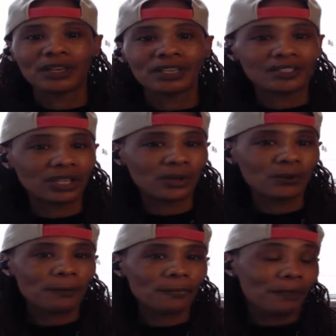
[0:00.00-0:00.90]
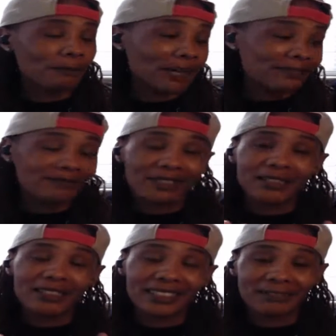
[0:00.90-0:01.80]
So, but
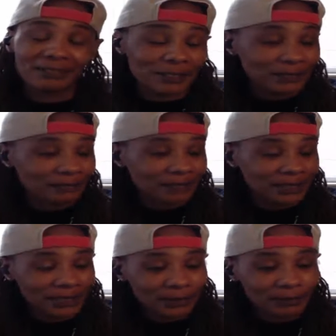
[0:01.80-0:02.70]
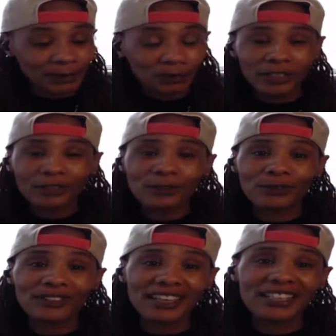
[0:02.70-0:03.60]
the
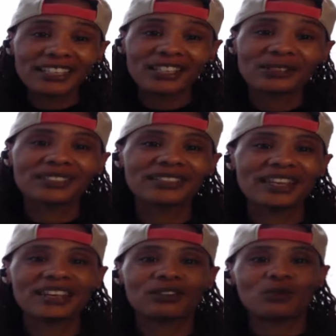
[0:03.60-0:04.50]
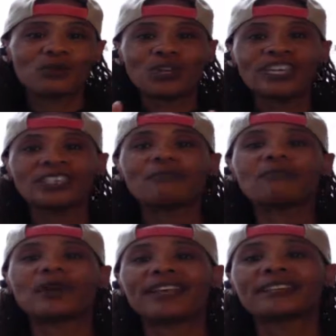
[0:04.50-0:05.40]
wonderful thing here is that we can
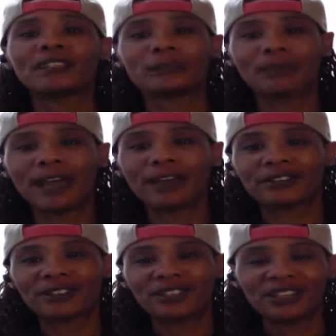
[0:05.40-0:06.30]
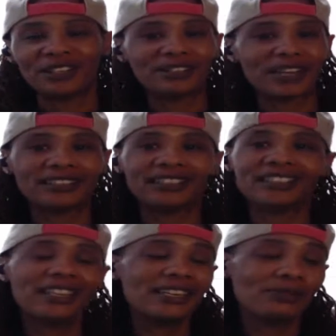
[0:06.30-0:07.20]
break this pattern. Okay, the
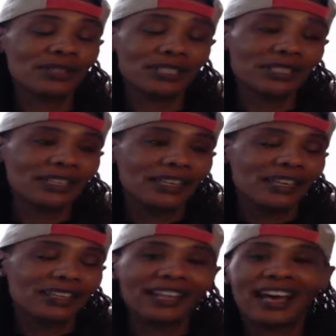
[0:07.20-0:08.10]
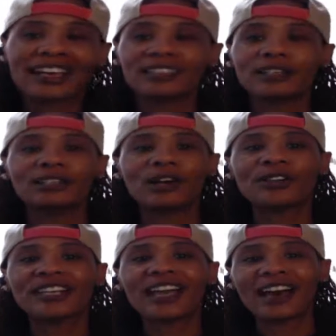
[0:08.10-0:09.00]
key really lies in
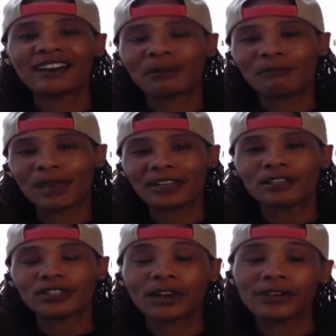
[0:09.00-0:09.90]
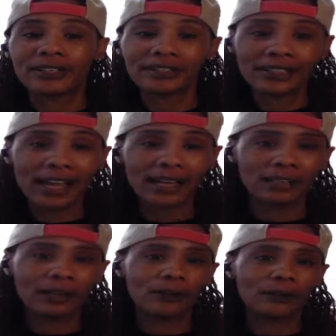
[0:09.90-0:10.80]
learning how to manage our inner
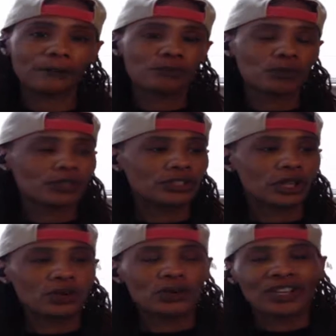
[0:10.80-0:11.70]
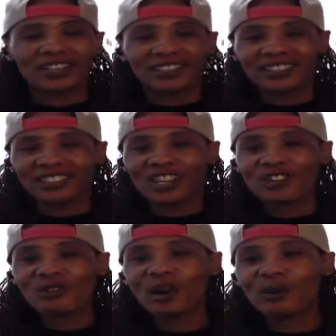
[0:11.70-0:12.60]
dialogue. So
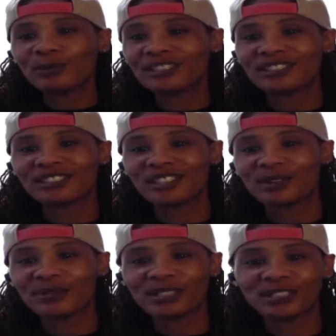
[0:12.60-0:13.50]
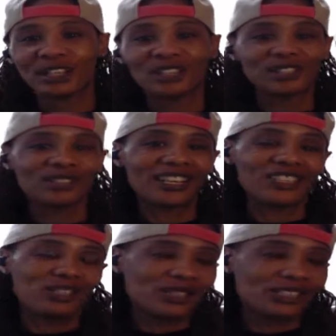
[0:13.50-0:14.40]
continue on with this series so
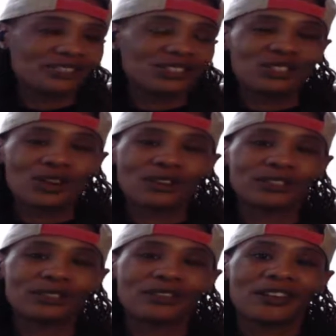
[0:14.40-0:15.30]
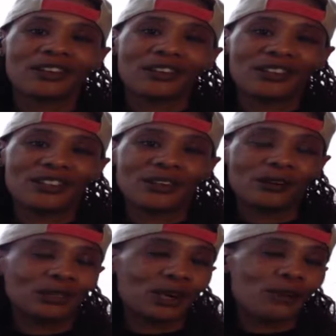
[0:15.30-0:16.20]
that you can start to,
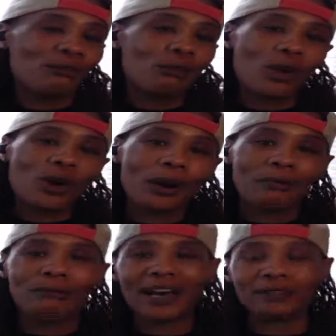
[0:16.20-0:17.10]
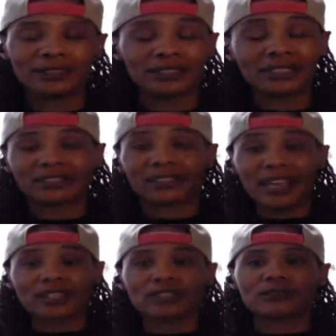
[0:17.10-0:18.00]
learn more about the
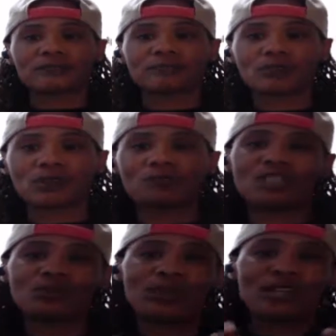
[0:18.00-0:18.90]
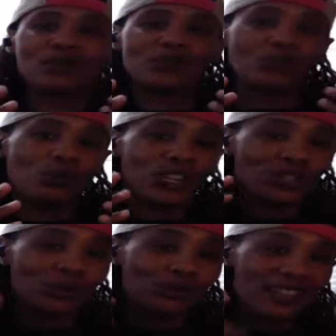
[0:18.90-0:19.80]
connection between what
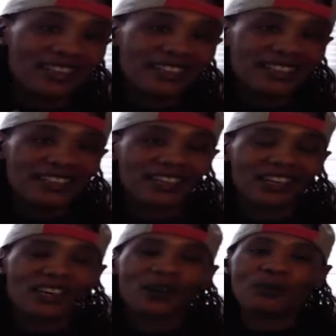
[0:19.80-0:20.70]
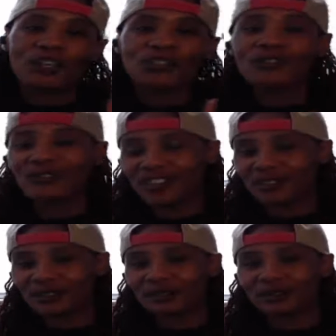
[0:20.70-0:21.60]
you think and what you feel.